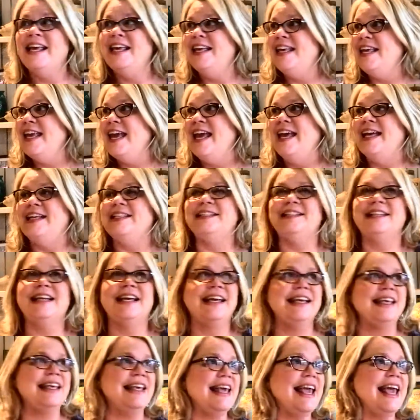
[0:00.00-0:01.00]
yes,
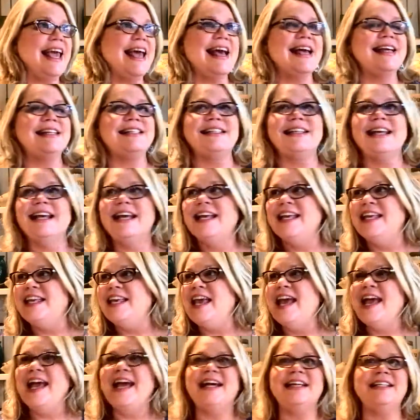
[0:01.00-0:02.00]
yes,
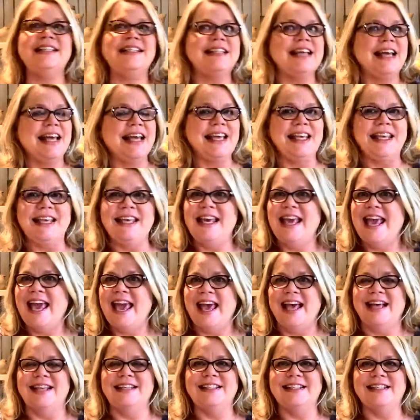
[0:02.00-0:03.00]
yes,
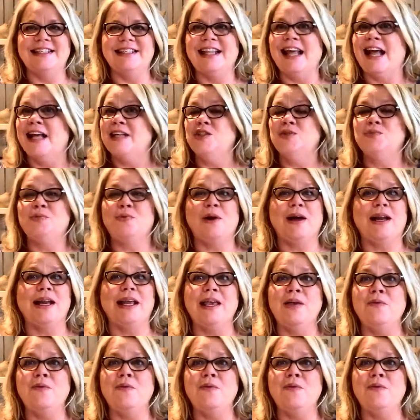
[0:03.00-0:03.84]
yes. That's what